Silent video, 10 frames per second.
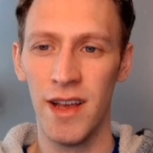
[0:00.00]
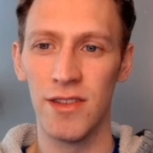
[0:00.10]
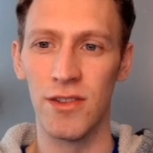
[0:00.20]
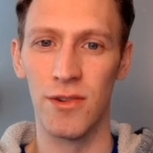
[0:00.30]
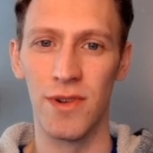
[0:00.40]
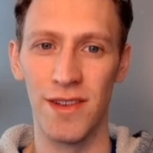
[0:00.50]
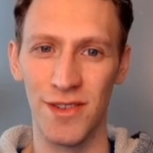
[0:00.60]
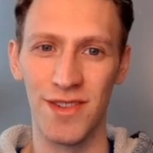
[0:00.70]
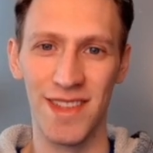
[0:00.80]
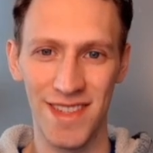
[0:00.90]
So as
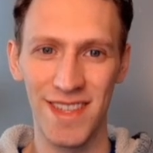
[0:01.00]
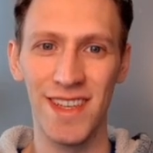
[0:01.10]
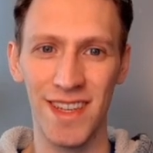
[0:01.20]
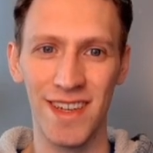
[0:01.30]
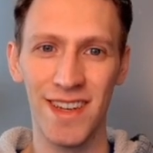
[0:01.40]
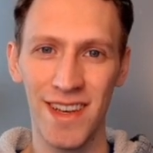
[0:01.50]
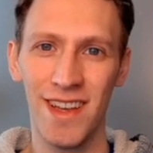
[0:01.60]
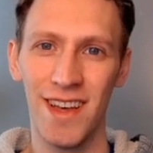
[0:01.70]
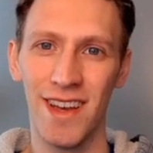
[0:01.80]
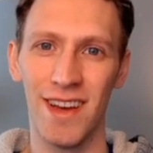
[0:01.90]
you can see,
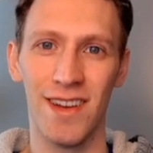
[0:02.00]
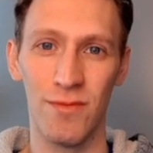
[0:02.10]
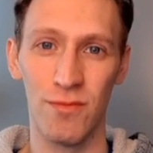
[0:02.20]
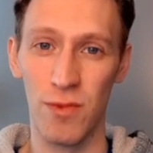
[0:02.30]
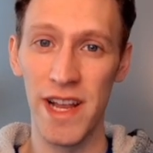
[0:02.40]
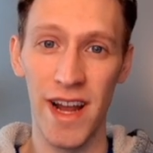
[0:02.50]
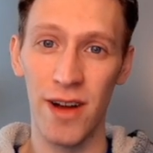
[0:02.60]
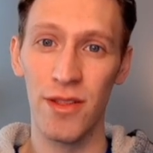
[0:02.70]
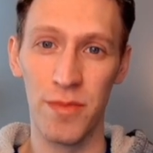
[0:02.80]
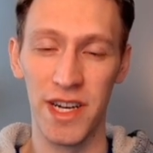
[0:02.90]
right
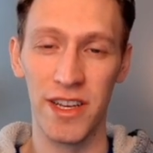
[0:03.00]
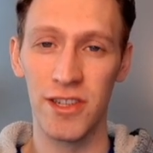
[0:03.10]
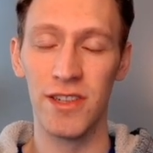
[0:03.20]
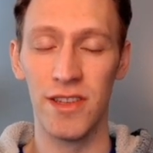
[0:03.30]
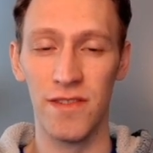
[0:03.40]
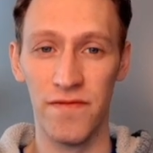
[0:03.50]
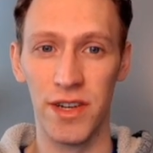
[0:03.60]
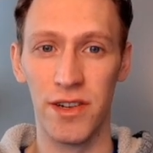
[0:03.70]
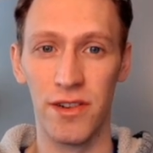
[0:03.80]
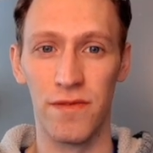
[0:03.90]
now the prediction
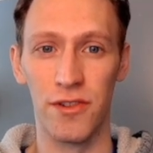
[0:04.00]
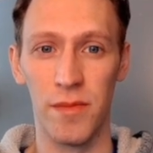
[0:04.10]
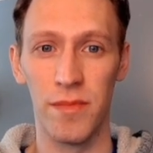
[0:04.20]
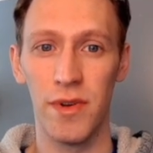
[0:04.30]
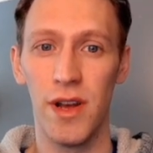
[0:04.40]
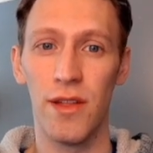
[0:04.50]
very good for Trump.